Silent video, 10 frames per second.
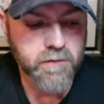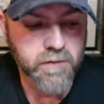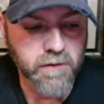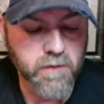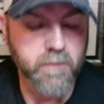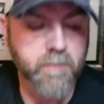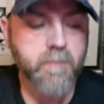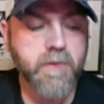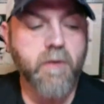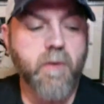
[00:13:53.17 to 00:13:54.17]
you know,
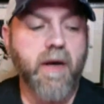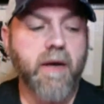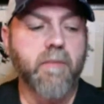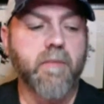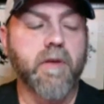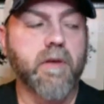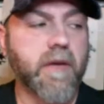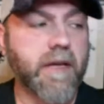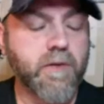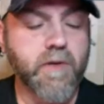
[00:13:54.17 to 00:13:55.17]
nearby, you know,
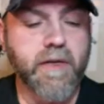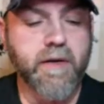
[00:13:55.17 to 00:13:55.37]
Adrian